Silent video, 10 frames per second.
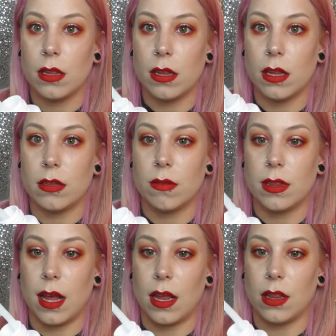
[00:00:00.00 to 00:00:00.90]
And that's
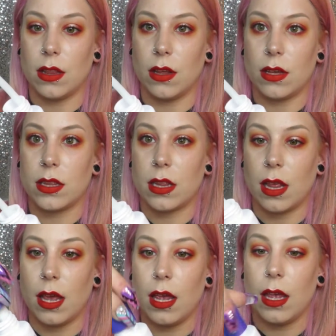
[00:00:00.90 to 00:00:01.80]
what that looks
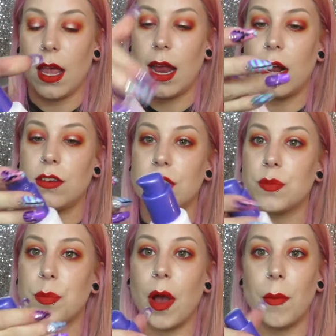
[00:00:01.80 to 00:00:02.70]
like. And I'll
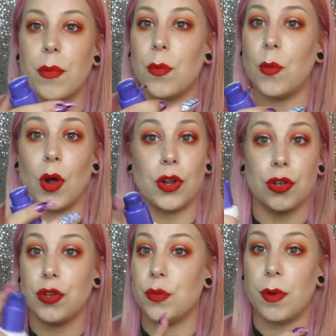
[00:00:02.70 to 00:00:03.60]
just pump 1 or
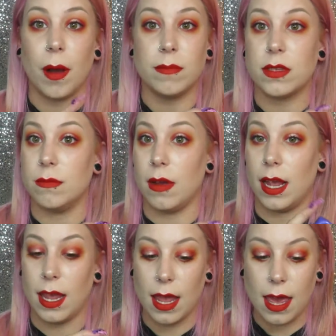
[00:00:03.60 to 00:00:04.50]
2 pumps in my
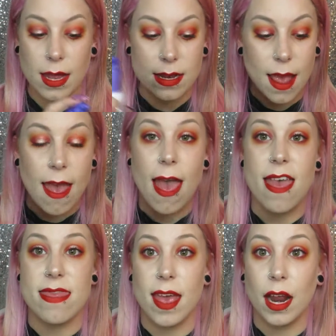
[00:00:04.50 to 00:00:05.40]
hand,
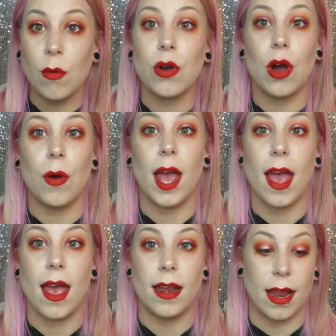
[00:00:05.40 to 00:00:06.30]
and then I will go
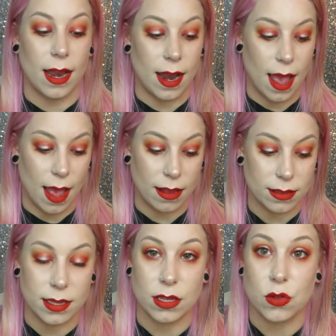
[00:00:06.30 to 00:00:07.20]
ahead and
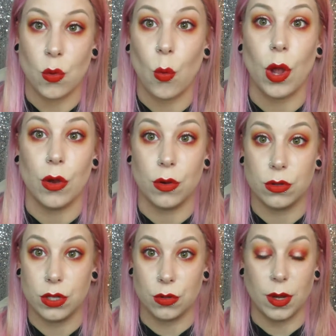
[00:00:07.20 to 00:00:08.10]
add this
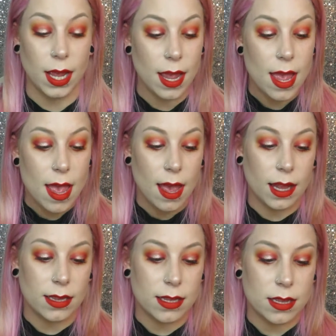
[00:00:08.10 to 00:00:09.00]
oil to it.
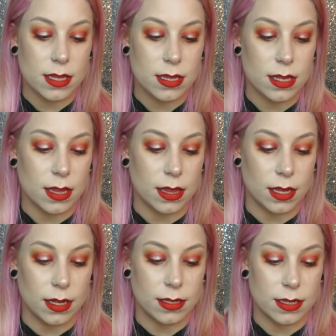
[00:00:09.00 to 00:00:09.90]
And this is
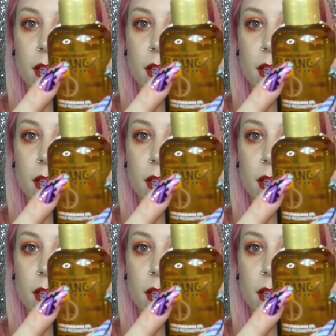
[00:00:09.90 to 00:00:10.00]
the